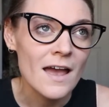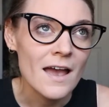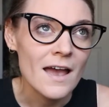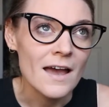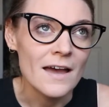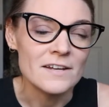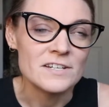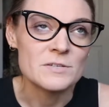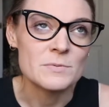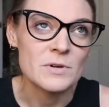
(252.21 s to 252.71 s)

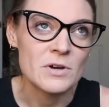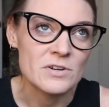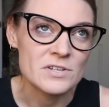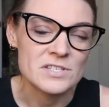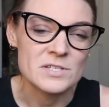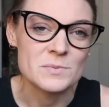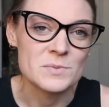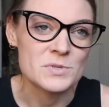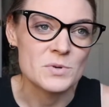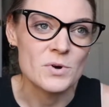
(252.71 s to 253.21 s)
and to be
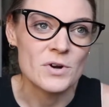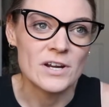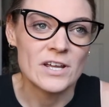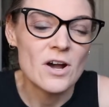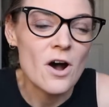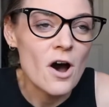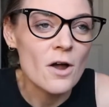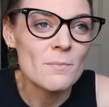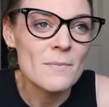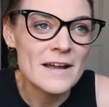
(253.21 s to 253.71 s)
honest, it was already
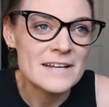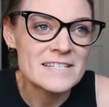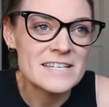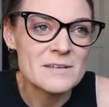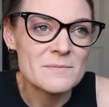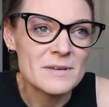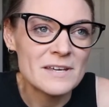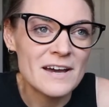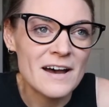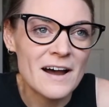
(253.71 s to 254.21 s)
on my
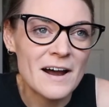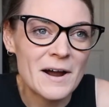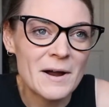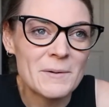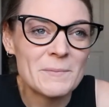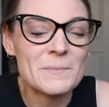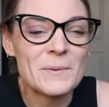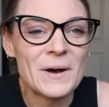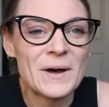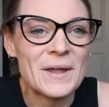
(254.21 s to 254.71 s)

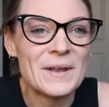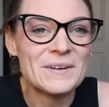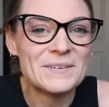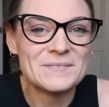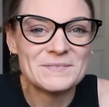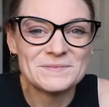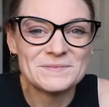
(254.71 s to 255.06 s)
TBR, but